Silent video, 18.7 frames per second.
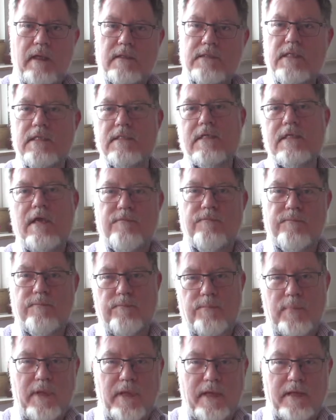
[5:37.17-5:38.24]
Since I've
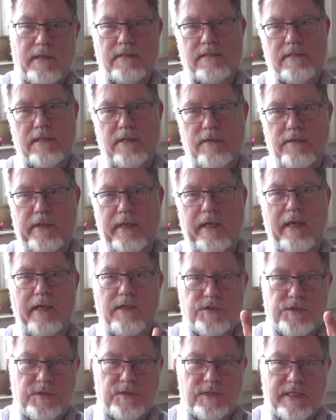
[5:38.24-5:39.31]
plugged Sony,
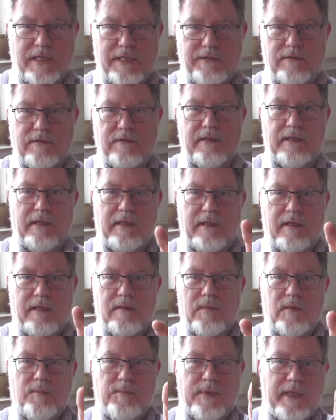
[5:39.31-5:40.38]
I should say that the
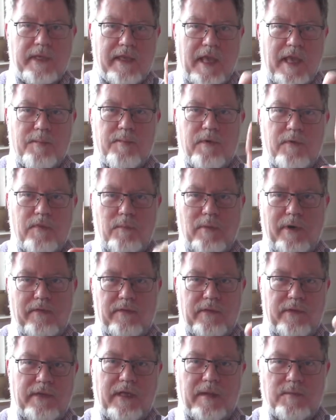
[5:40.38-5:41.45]
big camera, the
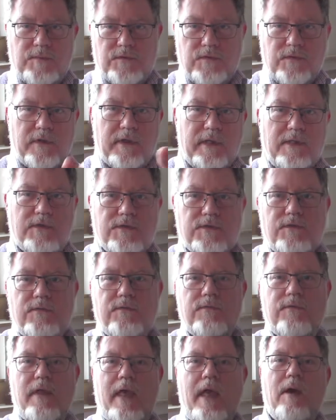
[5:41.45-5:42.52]
one that I'm talking
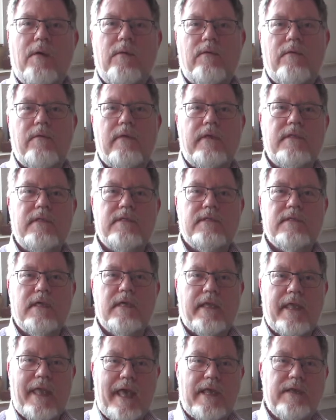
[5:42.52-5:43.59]
into now, is
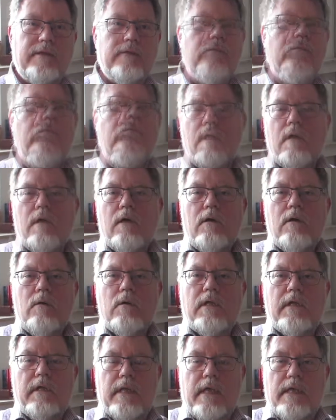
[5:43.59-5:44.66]
a Canon.
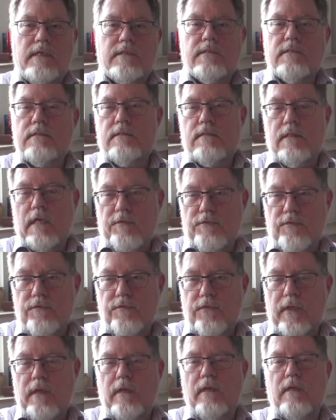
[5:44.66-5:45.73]
Well, yes, the other
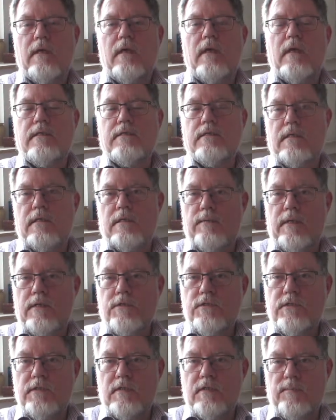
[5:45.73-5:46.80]
thing, as I
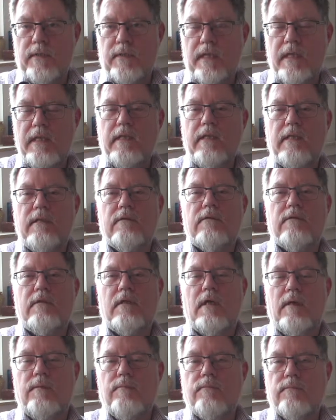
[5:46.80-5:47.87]
mentioned at the beginning,
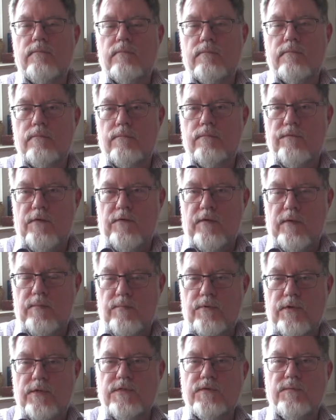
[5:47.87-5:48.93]
that I'm very
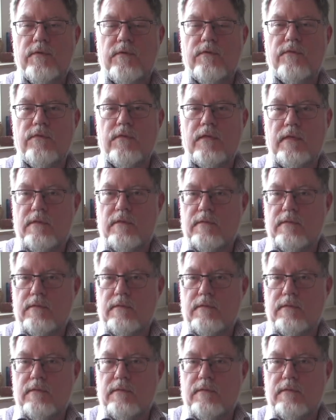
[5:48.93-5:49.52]
impressed with